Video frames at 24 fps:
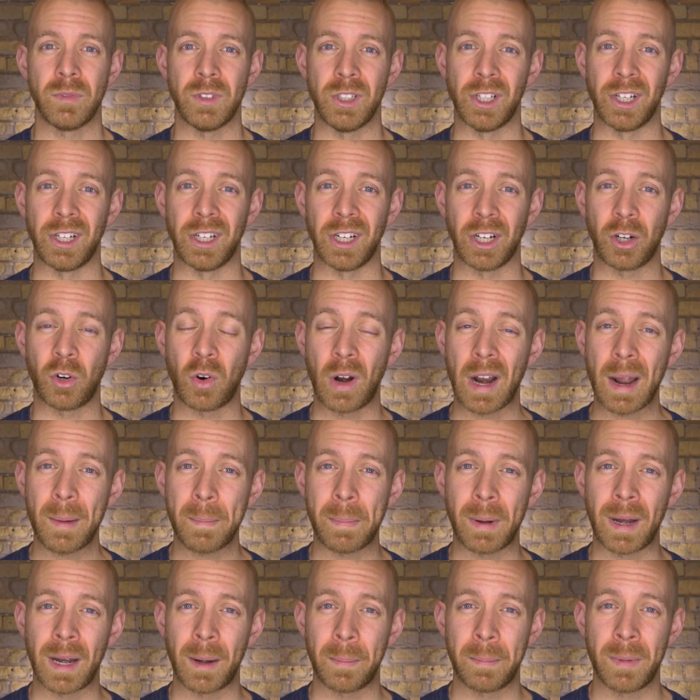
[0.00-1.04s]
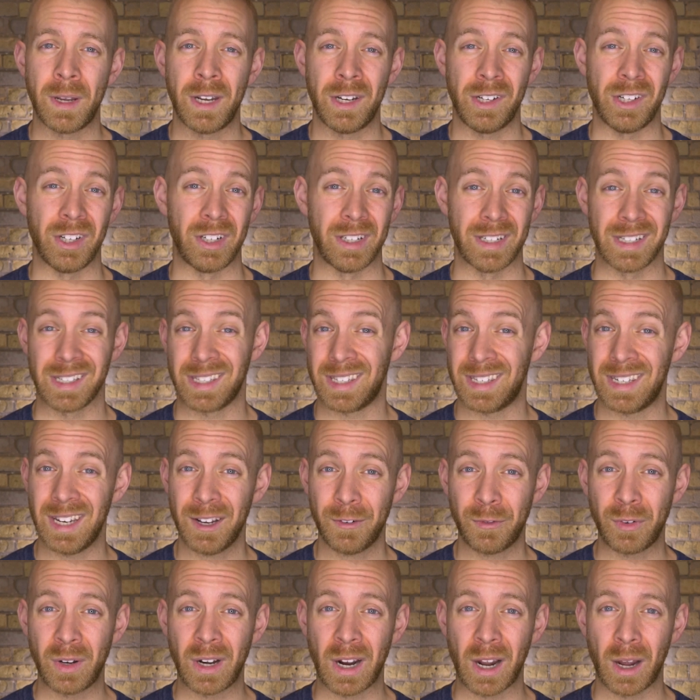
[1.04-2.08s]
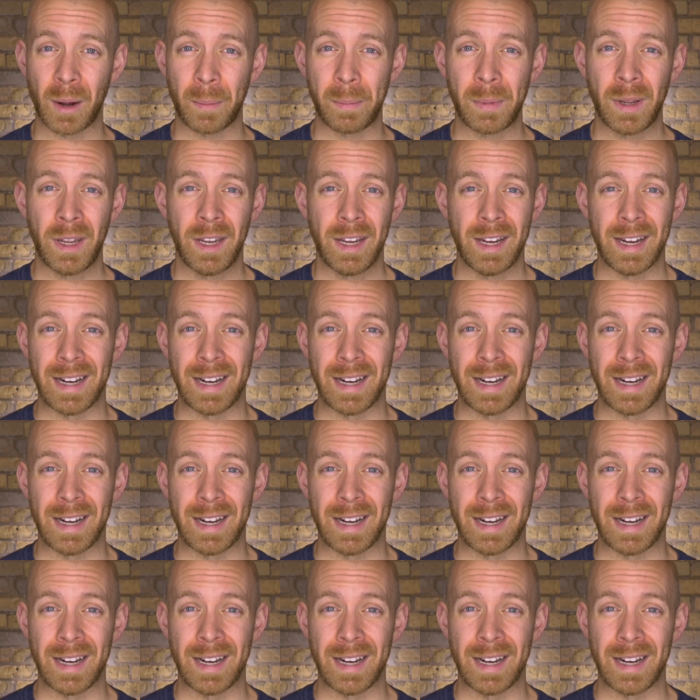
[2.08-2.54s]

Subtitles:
You're gonna cramp up, you're gonna stiffen up,